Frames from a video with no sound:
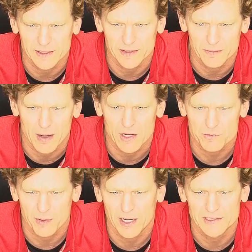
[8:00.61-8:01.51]
and then Miles
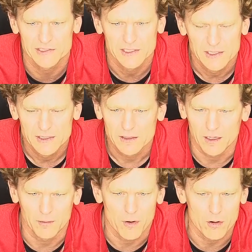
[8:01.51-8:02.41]
Price,
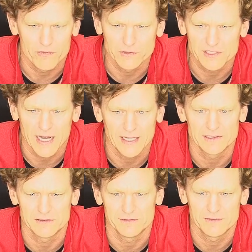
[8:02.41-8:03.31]
um, all of those
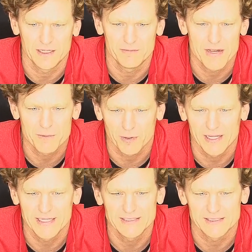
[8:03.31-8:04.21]
guys have, have made
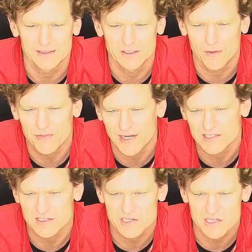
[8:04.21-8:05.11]
plays and done
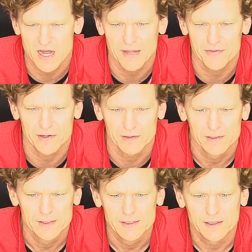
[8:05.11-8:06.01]
things in the slot that are
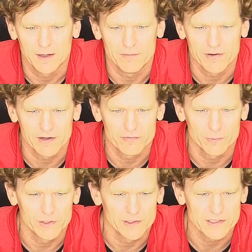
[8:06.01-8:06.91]
um, very
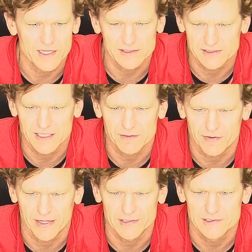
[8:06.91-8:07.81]
familiar to Texas Tech
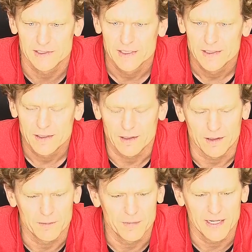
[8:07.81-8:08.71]
fans.
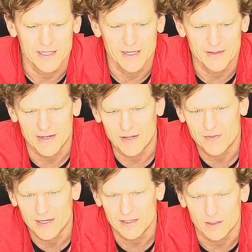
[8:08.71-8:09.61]
Um, and, and then I
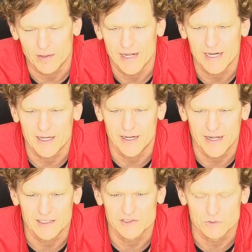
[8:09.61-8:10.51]
think, you know, at, a, at
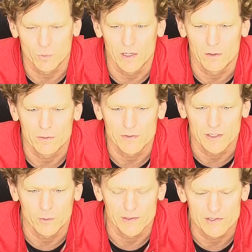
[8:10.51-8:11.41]
X as well, you
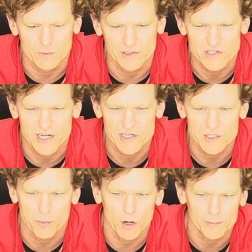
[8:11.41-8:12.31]
know, with, with J J
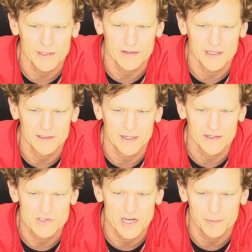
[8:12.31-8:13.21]
Sparkman and then, and
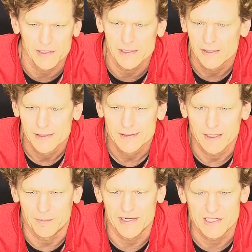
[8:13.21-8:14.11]
then J B,
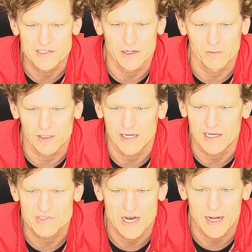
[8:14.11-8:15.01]
I mean, he's done a really
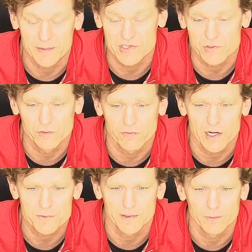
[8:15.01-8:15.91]
nice job as a true
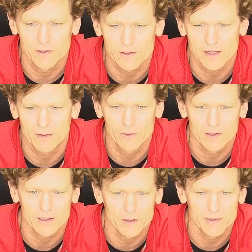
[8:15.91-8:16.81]
freshman. We look like we
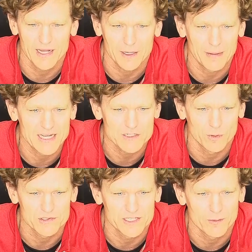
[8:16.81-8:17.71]
look a little bit like a
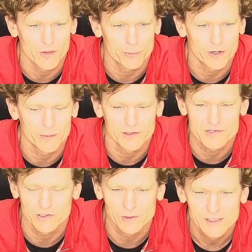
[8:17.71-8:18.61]
basketball team on the perimeter.
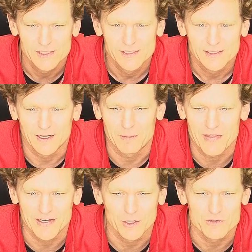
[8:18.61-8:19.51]
So um, I
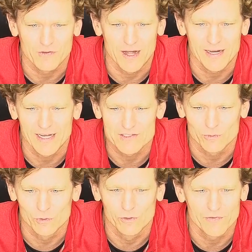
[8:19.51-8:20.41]
think Coach Filani has a
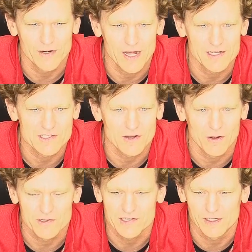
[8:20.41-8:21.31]
rule: if they're not as
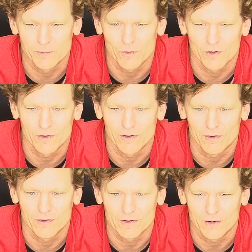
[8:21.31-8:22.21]
tall as him, or,
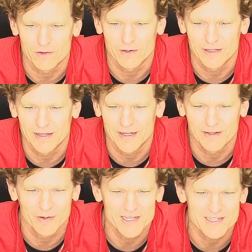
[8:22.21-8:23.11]
or, or
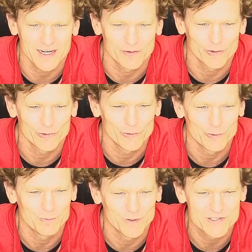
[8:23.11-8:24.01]
then he's not going to recruit
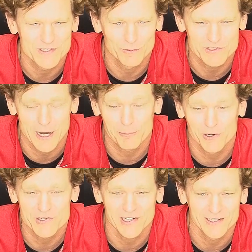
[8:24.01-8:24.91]
them, which which I
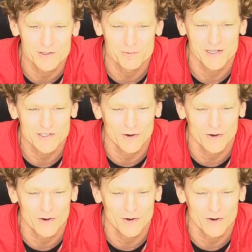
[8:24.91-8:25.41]
appreciate. Those big